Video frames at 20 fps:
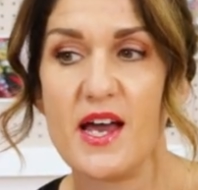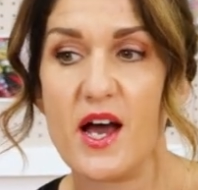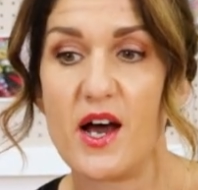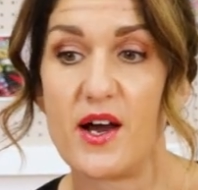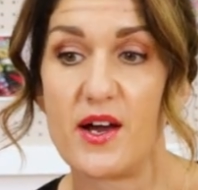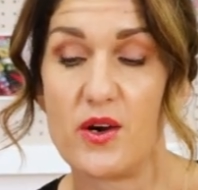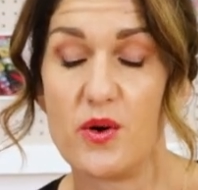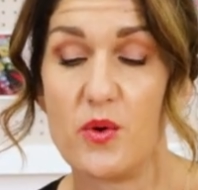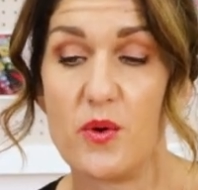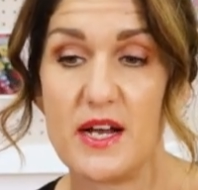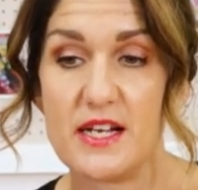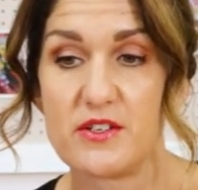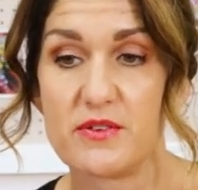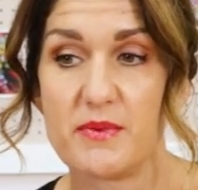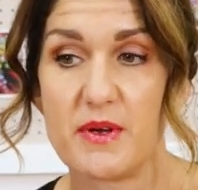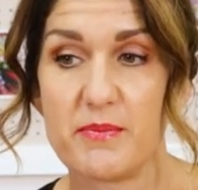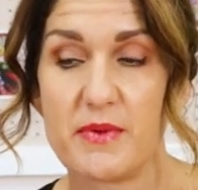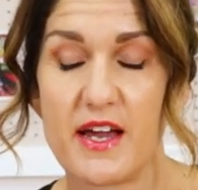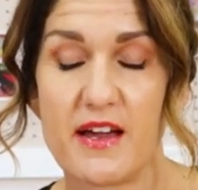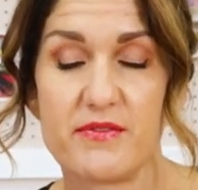I always
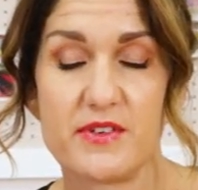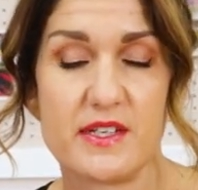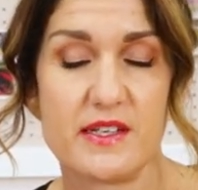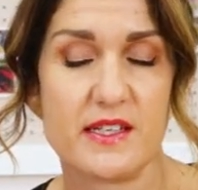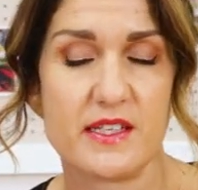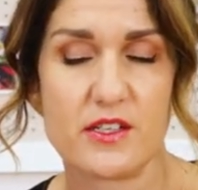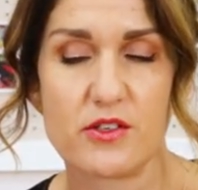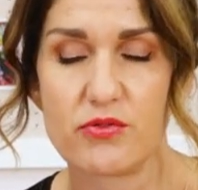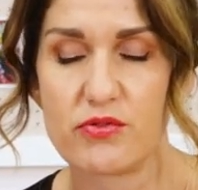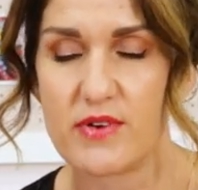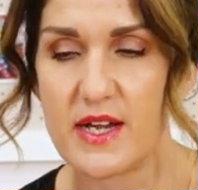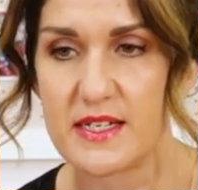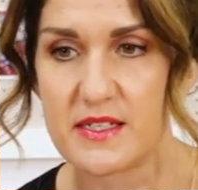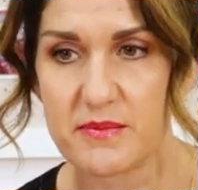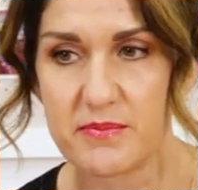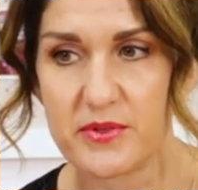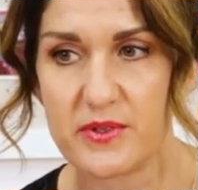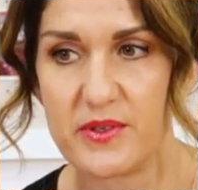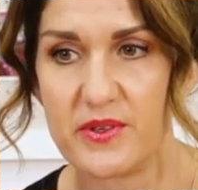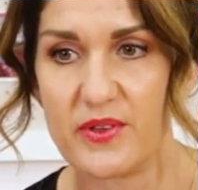remember having an
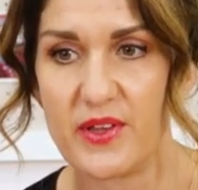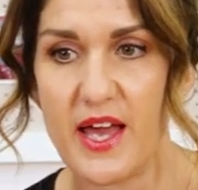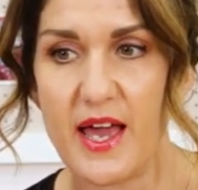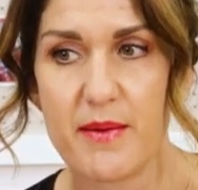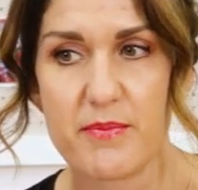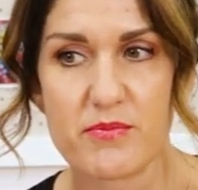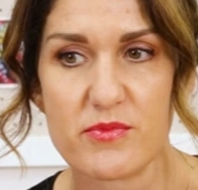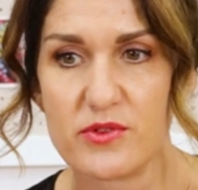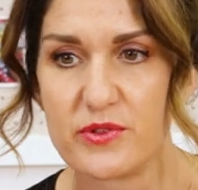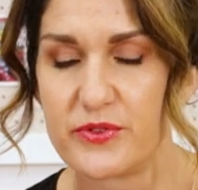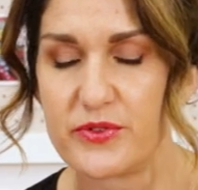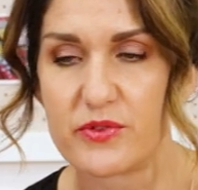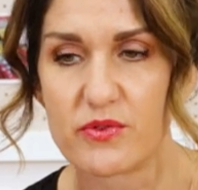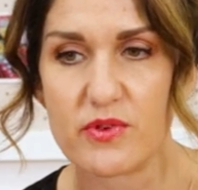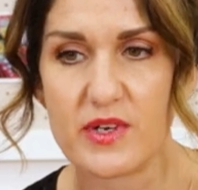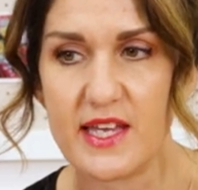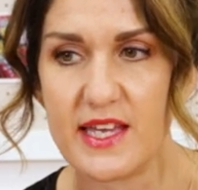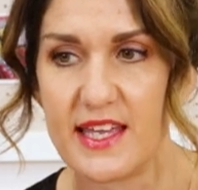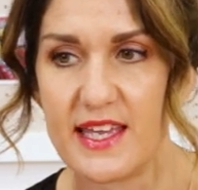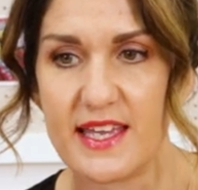incredible emerald
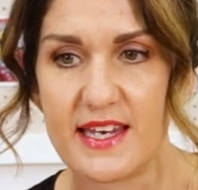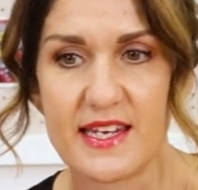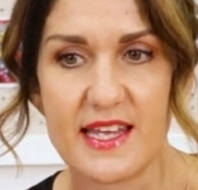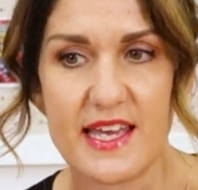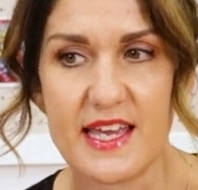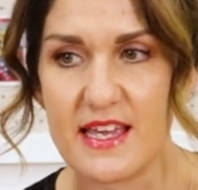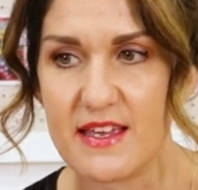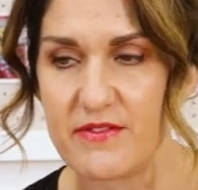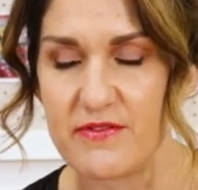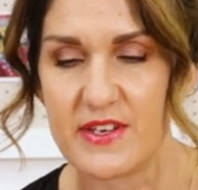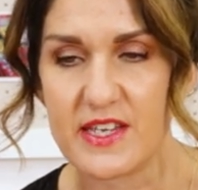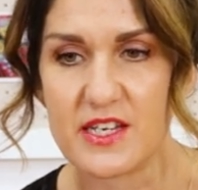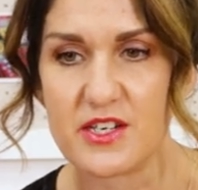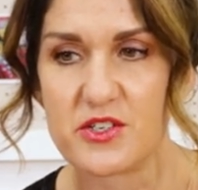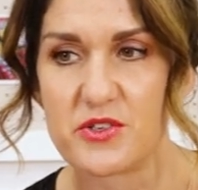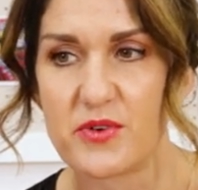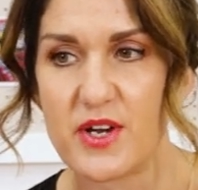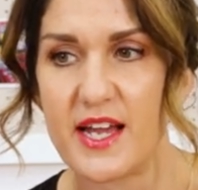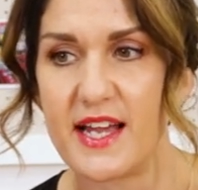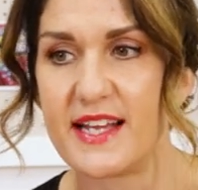green evening
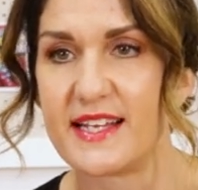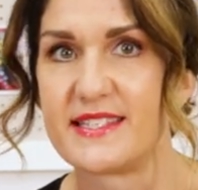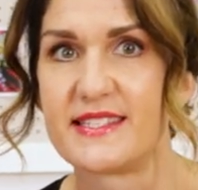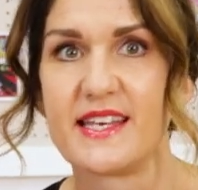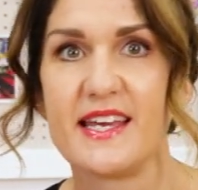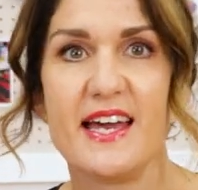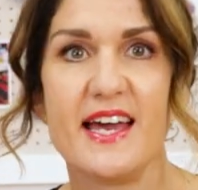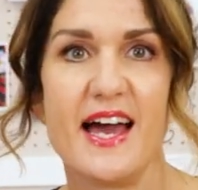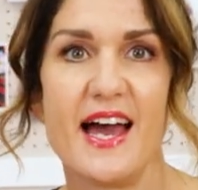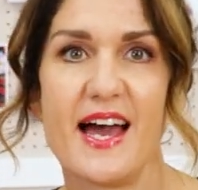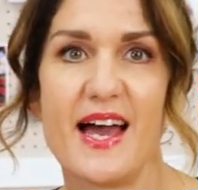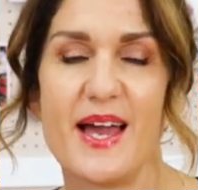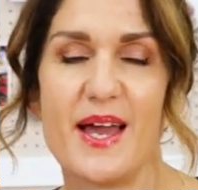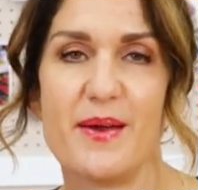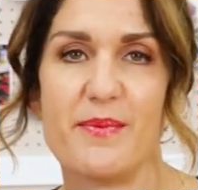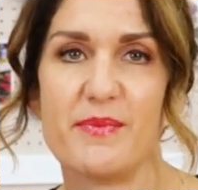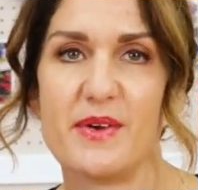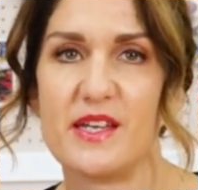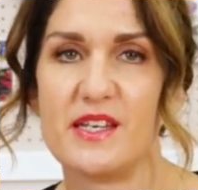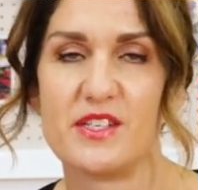dress,
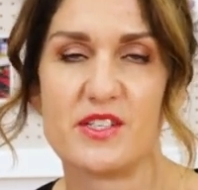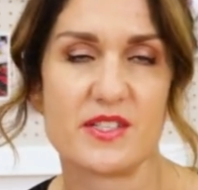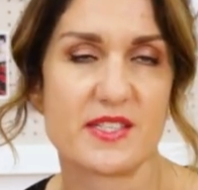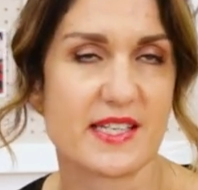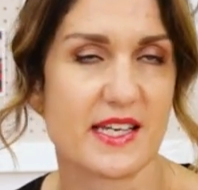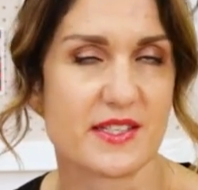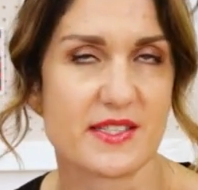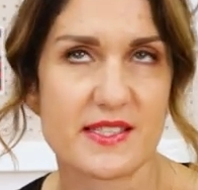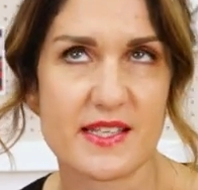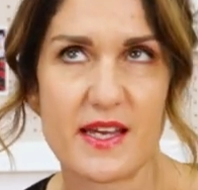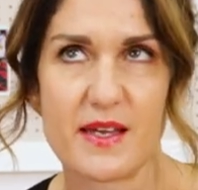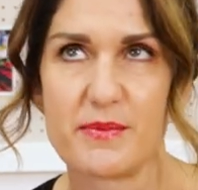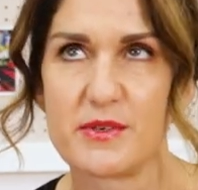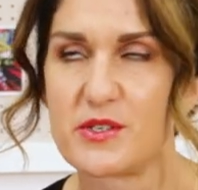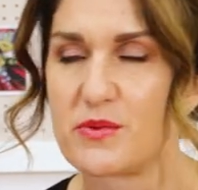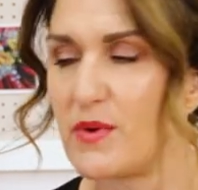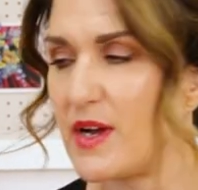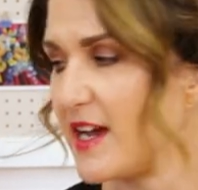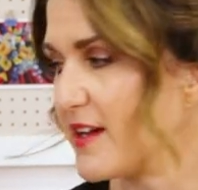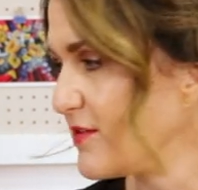um, and it just had so
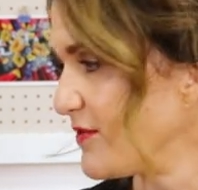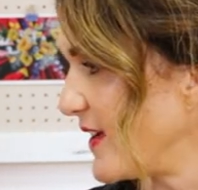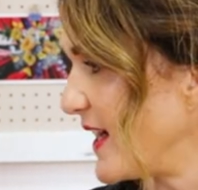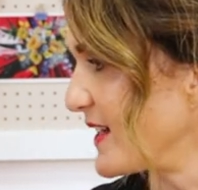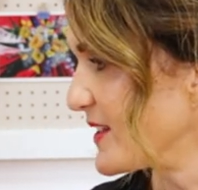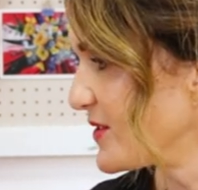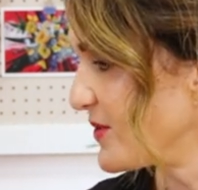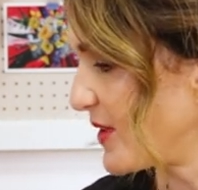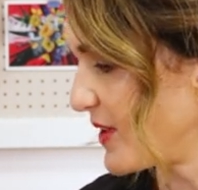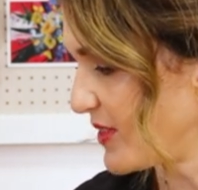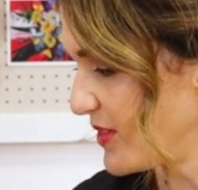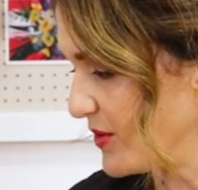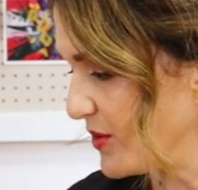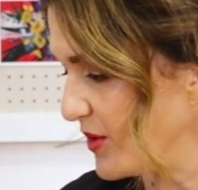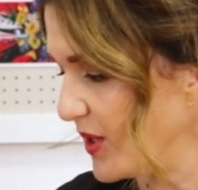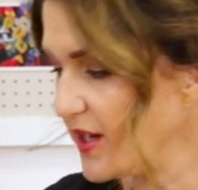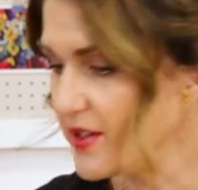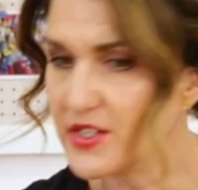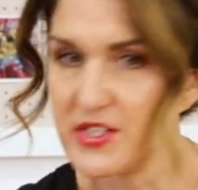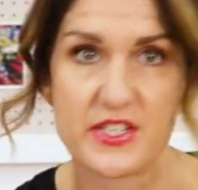much wow factor. I
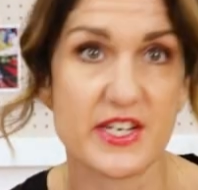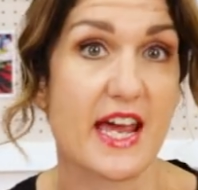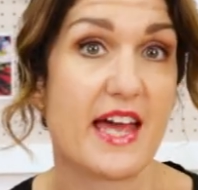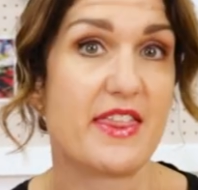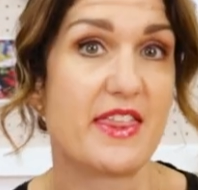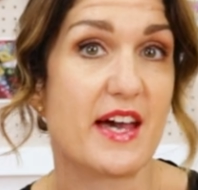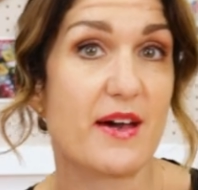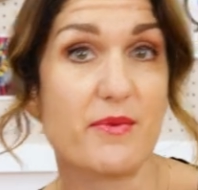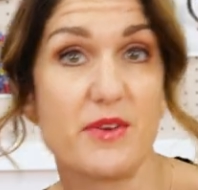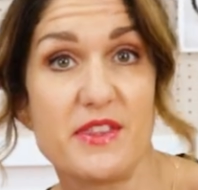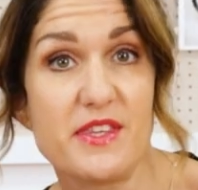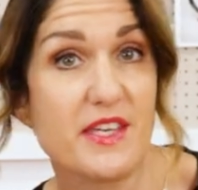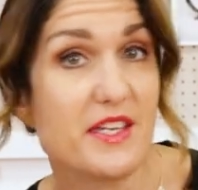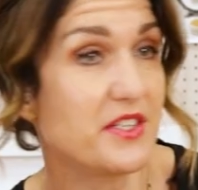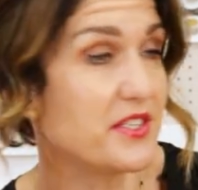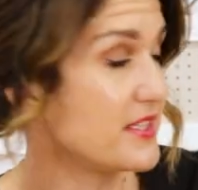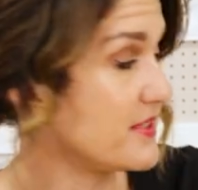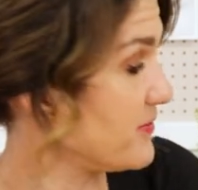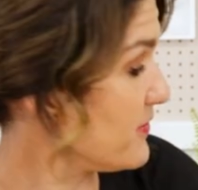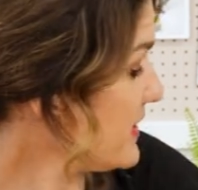thought I'd share that with you
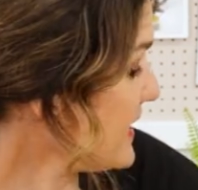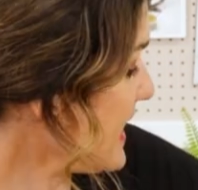just for